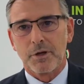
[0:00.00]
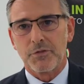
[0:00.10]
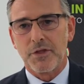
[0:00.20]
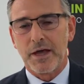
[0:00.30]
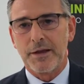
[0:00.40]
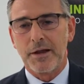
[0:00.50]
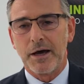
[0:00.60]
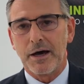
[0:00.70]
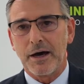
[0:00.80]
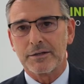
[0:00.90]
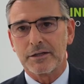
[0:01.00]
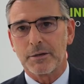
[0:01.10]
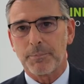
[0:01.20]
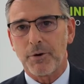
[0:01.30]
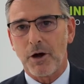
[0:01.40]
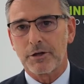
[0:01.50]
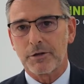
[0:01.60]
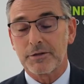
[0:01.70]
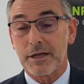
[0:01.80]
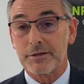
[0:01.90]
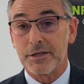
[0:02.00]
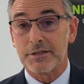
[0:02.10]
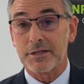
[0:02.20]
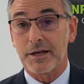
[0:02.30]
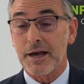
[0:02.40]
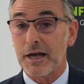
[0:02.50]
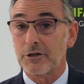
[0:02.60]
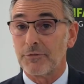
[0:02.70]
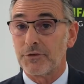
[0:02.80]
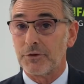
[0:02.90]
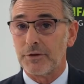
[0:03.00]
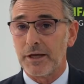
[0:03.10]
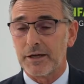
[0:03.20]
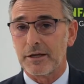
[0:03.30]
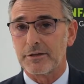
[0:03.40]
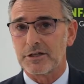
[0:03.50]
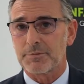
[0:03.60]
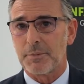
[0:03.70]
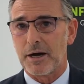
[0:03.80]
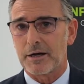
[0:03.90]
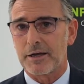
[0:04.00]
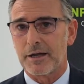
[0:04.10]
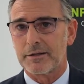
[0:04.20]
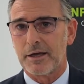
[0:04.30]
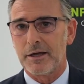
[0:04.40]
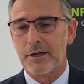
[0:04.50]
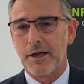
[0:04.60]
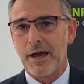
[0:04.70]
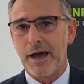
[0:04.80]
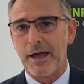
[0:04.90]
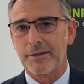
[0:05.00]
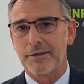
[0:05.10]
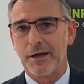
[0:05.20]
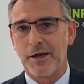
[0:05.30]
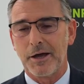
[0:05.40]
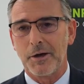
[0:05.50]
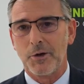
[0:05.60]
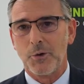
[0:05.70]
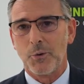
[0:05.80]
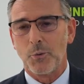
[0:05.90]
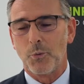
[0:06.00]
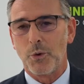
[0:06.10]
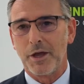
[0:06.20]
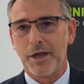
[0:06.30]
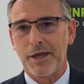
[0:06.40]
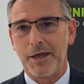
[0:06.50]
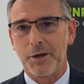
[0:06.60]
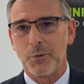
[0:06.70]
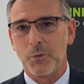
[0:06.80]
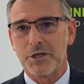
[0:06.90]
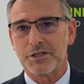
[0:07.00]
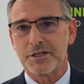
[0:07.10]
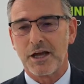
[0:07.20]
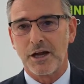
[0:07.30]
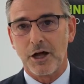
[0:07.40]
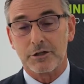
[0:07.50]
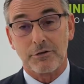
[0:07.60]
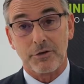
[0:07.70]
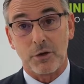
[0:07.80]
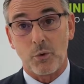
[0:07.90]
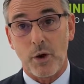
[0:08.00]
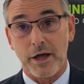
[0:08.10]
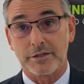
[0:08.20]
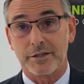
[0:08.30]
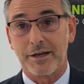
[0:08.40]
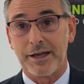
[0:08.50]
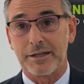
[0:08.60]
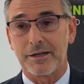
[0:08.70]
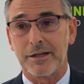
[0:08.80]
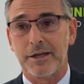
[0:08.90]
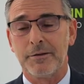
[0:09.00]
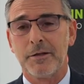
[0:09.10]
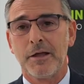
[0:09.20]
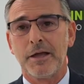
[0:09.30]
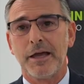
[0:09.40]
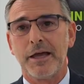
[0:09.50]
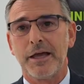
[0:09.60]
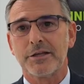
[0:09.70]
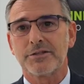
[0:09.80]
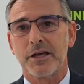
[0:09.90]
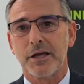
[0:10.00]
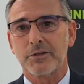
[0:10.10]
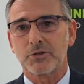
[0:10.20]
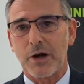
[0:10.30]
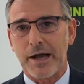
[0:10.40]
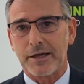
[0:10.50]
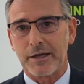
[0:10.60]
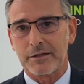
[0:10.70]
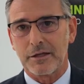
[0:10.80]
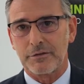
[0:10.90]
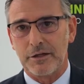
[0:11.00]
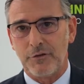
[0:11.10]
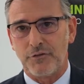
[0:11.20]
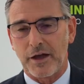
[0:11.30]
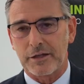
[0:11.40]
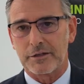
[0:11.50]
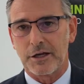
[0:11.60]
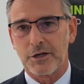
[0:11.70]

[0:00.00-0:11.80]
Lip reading: Then another product that is kind of unique in this market, and we see a lot of requests lately, is the tracking the defect.